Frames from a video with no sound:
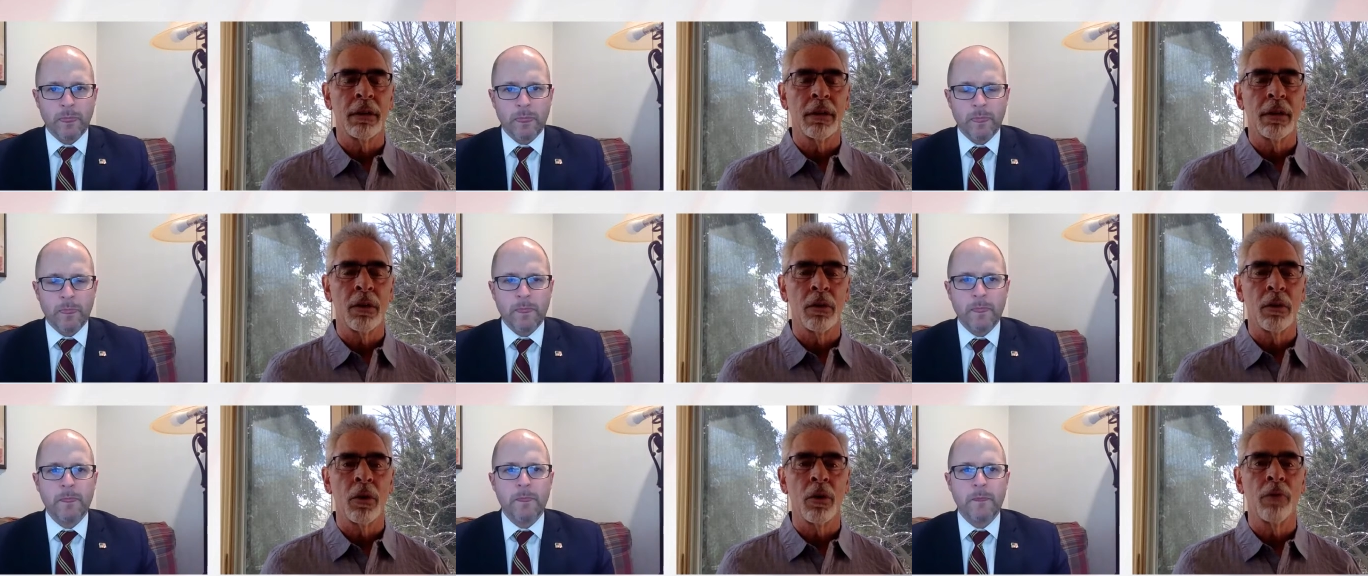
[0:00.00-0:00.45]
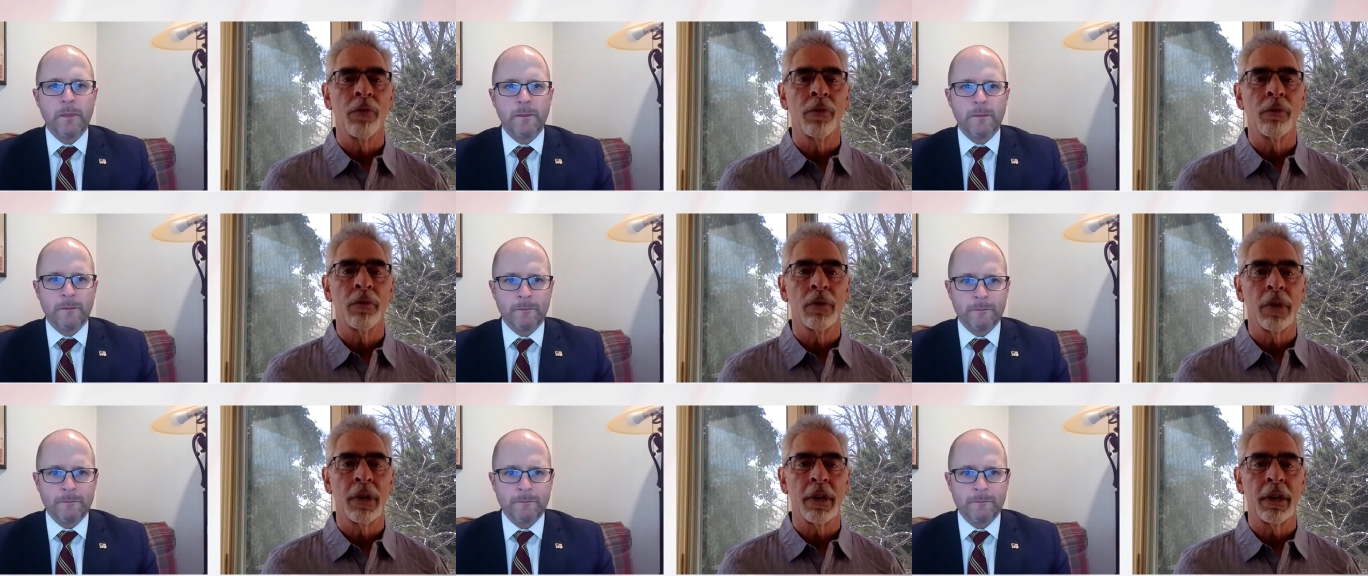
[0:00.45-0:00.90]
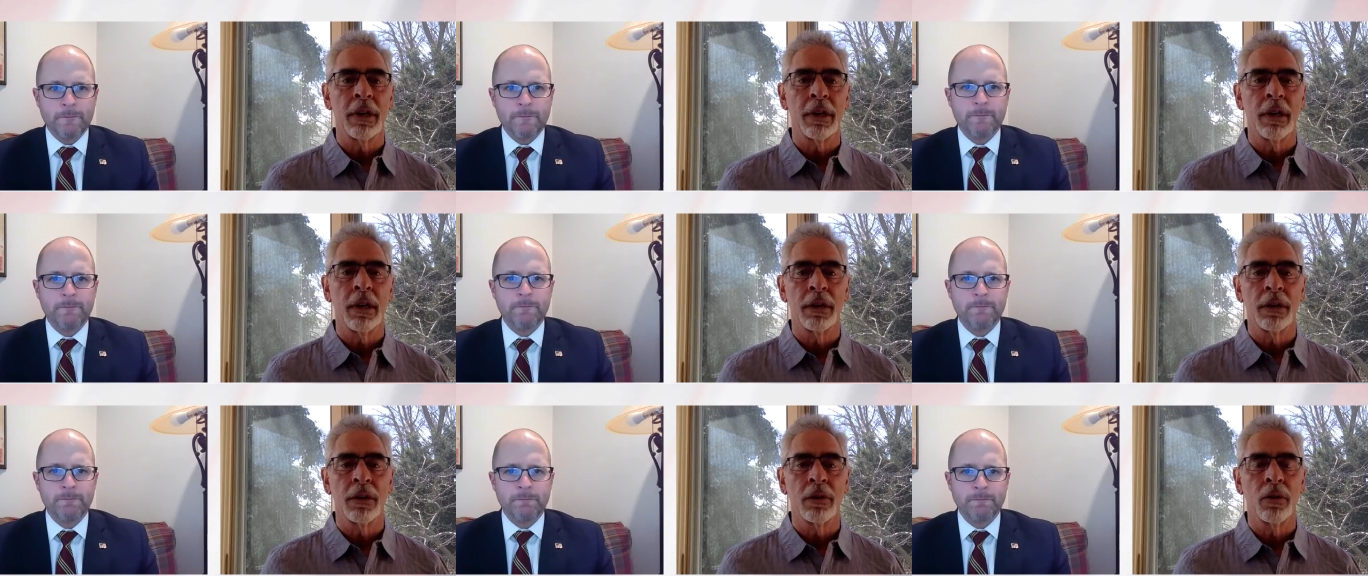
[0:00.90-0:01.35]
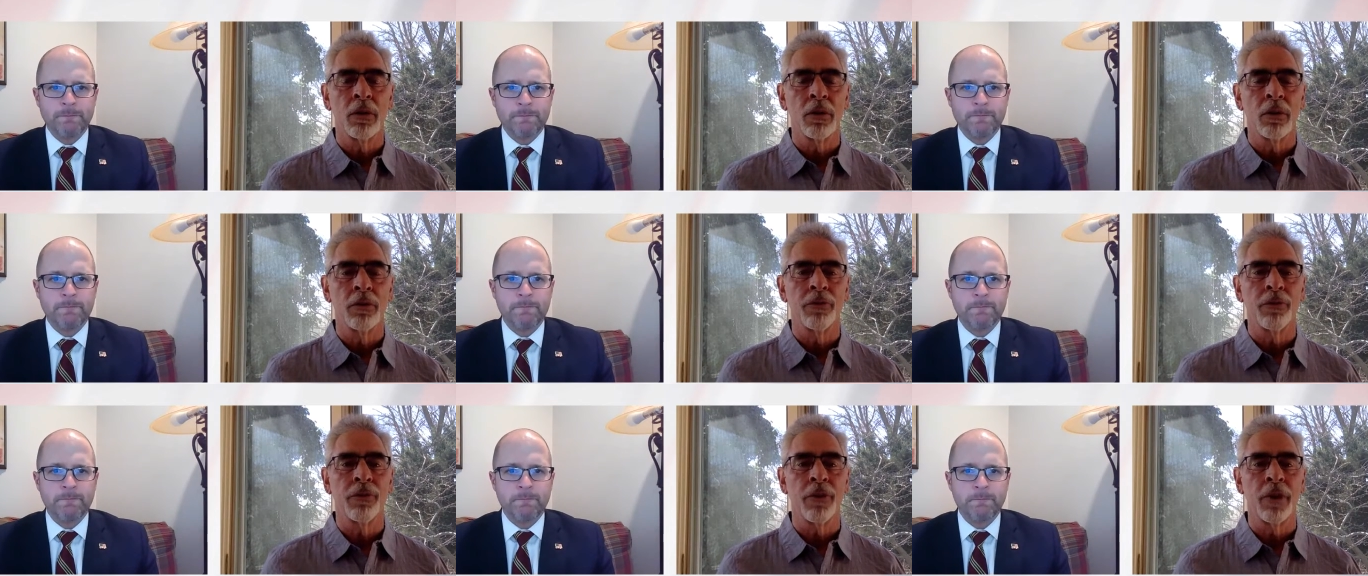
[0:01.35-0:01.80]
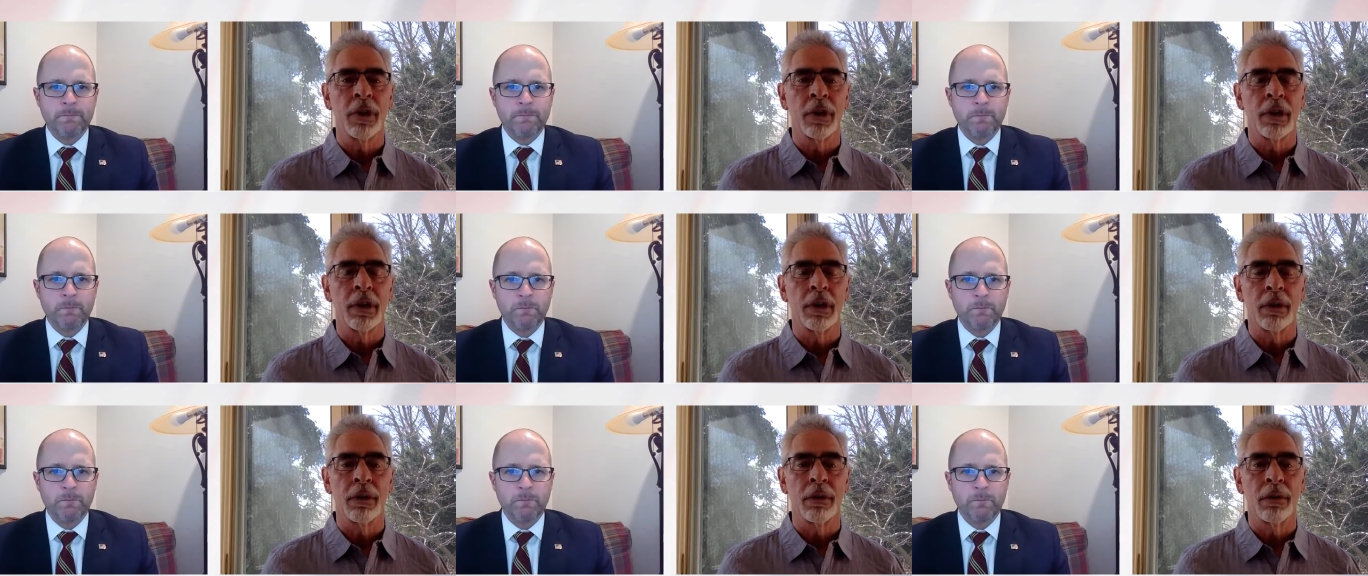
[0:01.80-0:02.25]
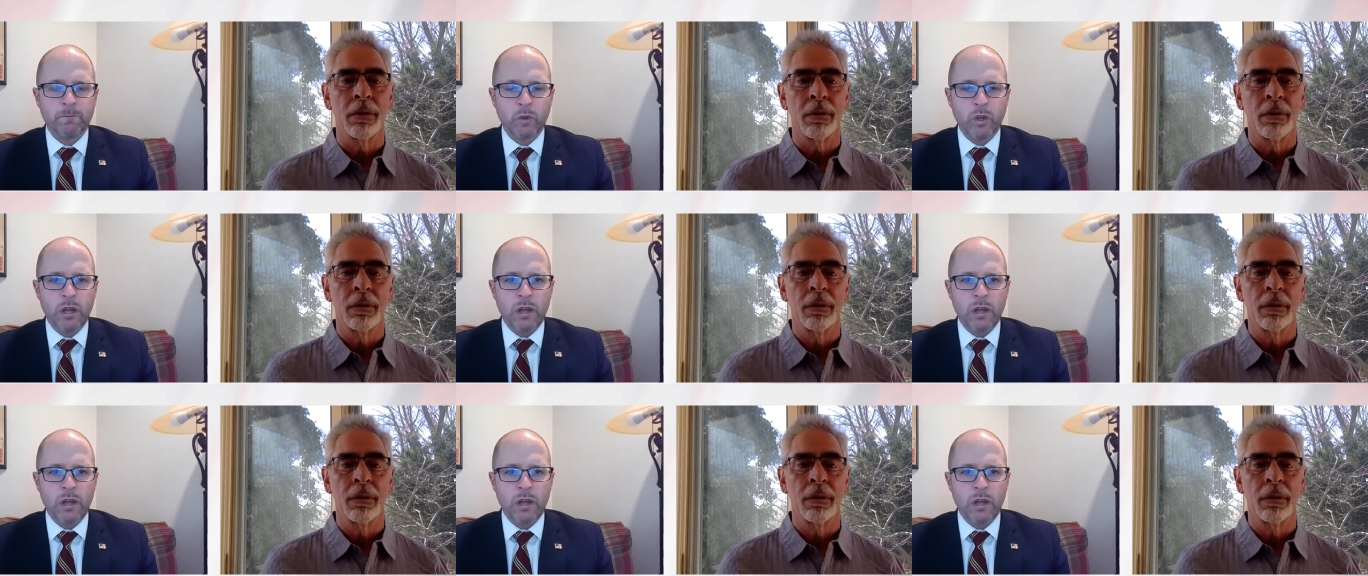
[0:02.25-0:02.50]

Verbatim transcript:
Speaker 1: you know COVID related on the local front here?